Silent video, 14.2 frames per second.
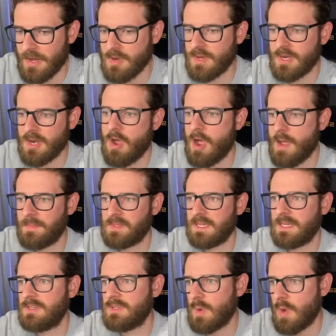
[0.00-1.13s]
You can opt
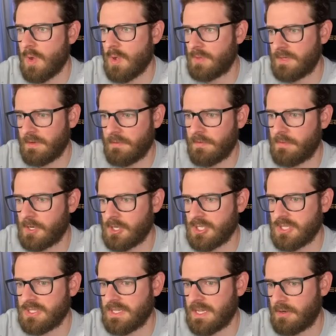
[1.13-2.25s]
into all the different
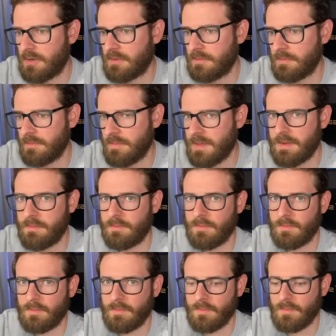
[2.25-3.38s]
versions that are being
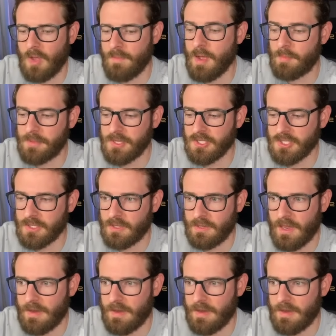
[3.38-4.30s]
published.